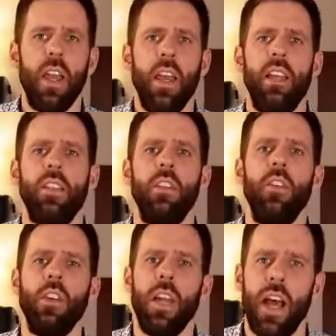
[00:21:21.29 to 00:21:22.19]
it's a lot
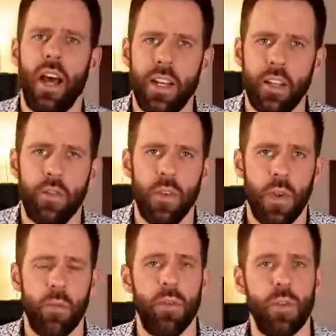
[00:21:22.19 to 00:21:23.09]
harder for
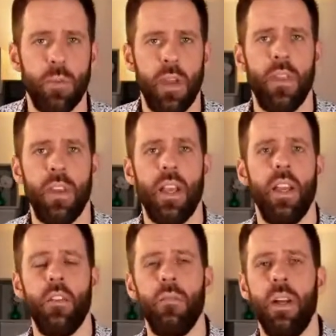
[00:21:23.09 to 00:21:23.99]
them to spend that kind
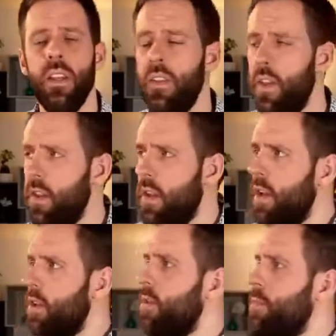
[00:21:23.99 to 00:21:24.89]
of money than
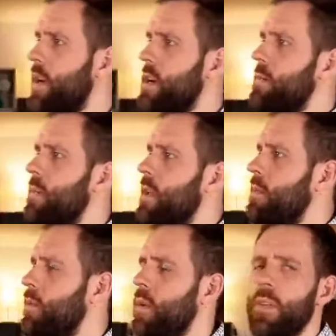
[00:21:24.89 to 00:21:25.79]
compared maybe
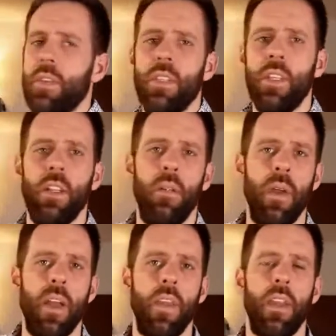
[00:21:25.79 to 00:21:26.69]
with a single
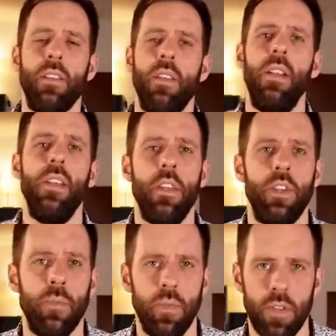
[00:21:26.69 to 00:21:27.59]
man that has a
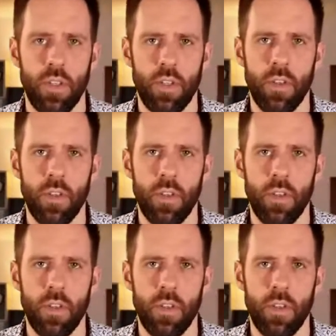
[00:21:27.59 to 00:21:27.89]
leadership position.